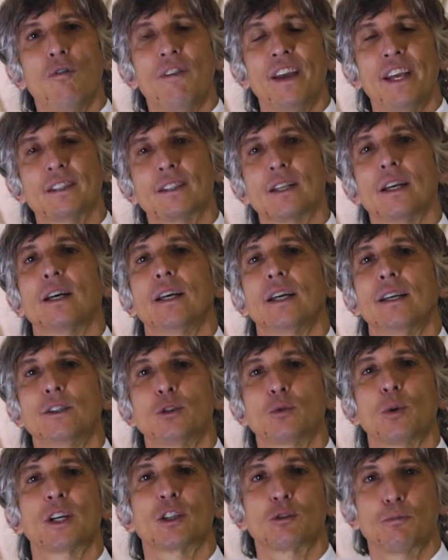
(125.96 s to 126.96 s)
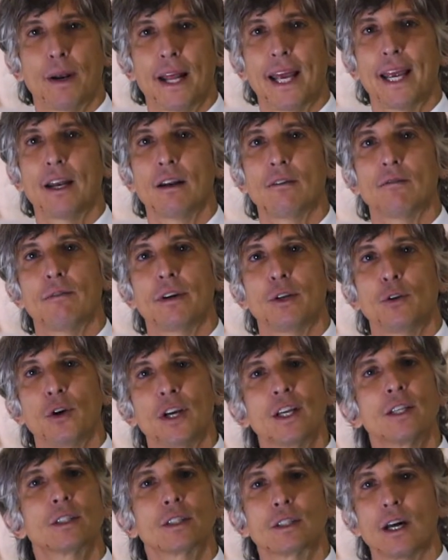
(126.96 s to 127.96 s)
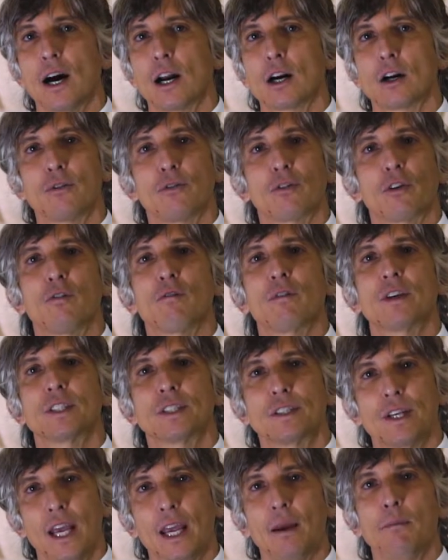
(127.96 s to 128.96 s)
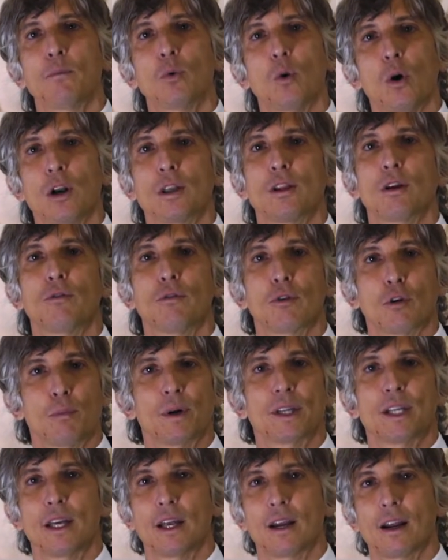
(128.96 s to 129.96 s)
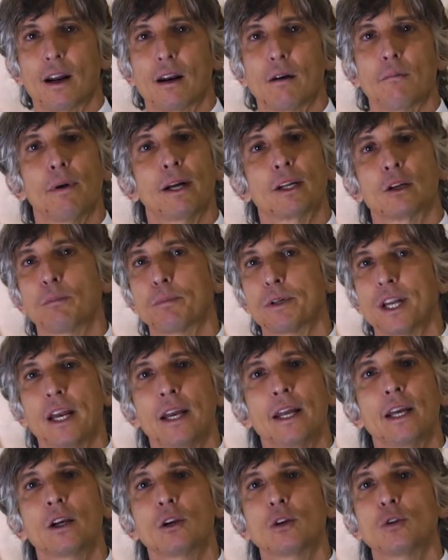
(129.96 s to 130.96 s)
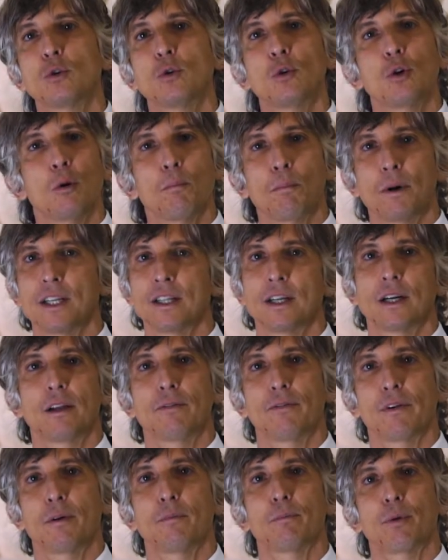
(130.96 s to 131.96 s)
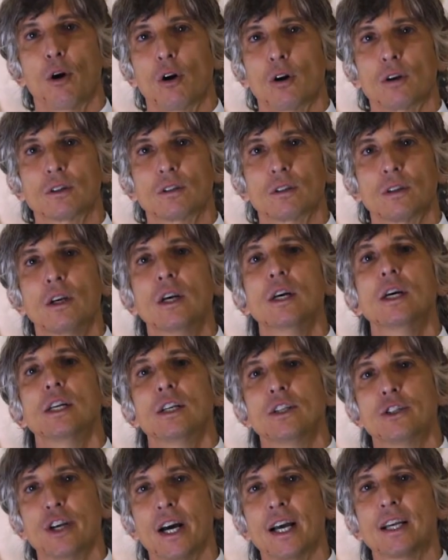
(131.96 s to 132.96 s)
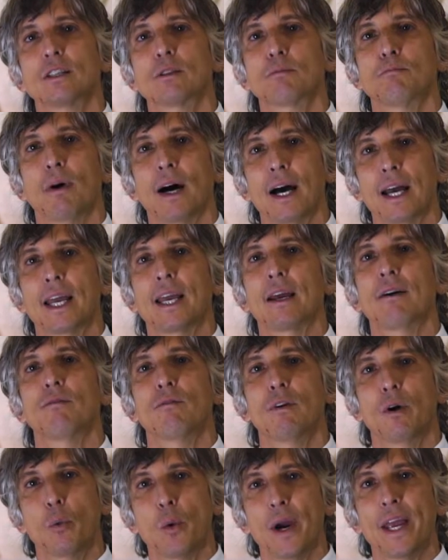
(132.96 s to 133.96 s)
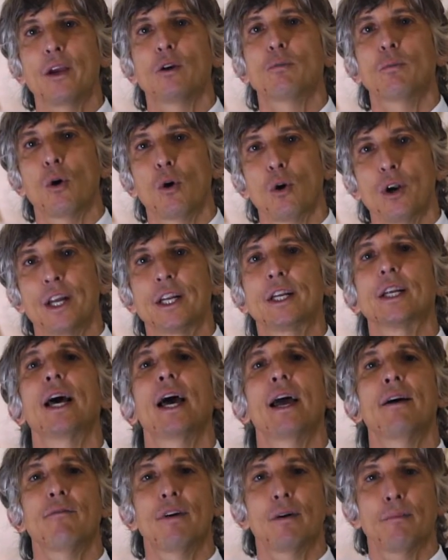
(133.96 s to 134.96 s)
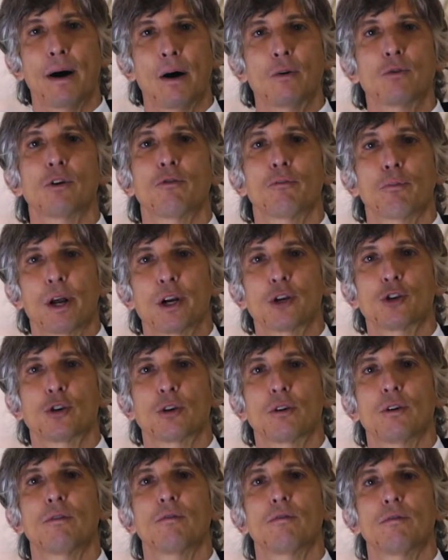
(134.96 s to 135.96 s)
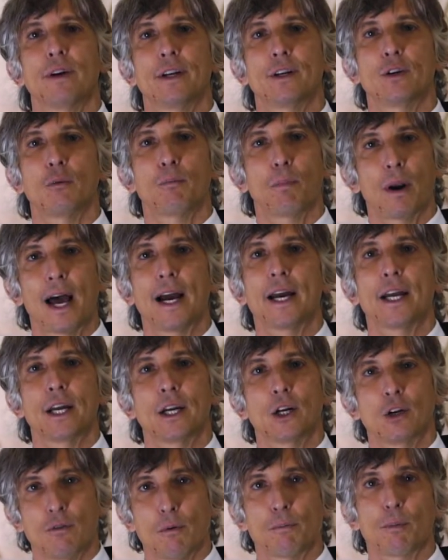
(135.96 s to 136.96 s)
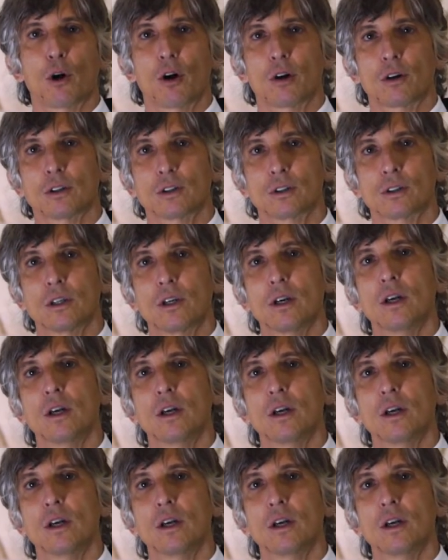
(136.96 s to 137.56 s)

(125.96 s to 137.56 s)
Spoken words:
this is to explain that you can start from the same quality of raw material, but obtaining two completely different products, just by the way you mold it and the amount of pressure that you apply to the products.